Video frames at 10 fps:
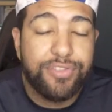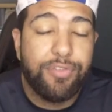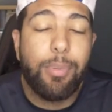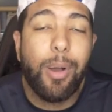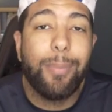
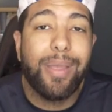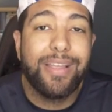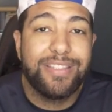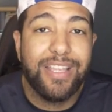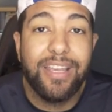Football
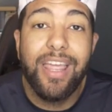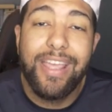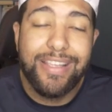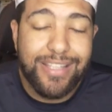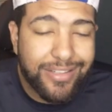Magazine.
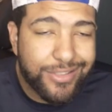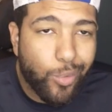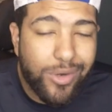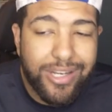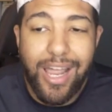He's on his
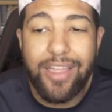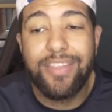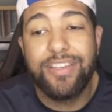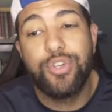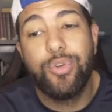29th
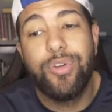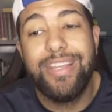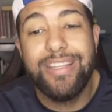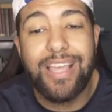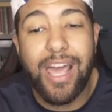issue, and
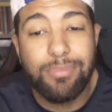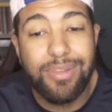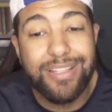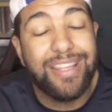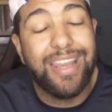he's got him
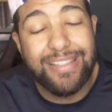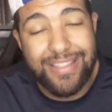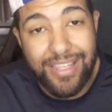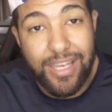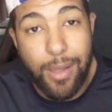listed as
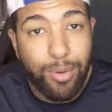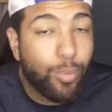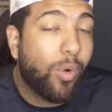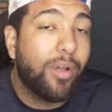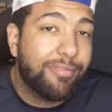the number
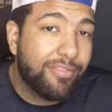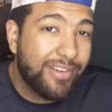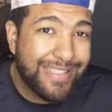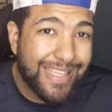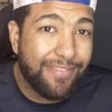one free
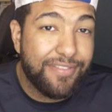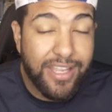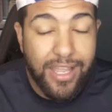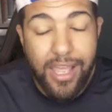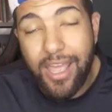
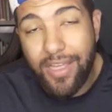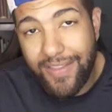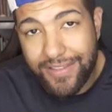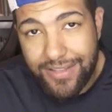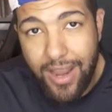safety in the
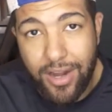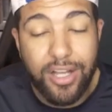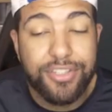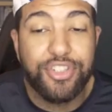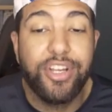entire
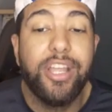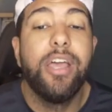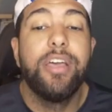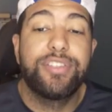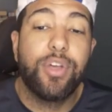country.
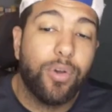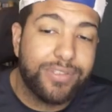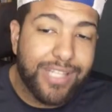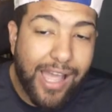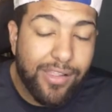So
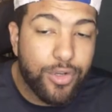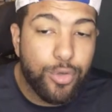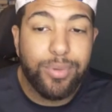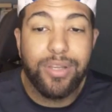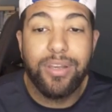Tyler
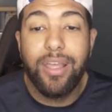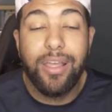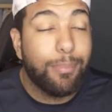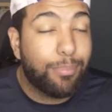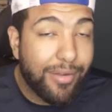Newbin,
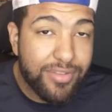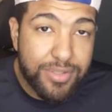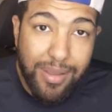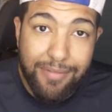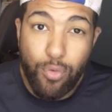Brevin
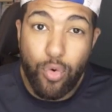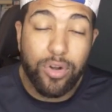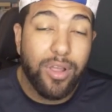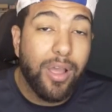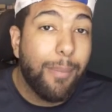
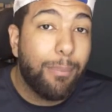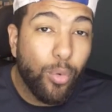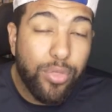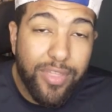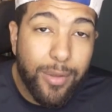Spann-Ford,
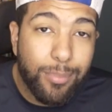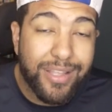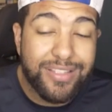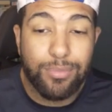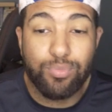both of them
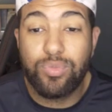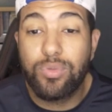get some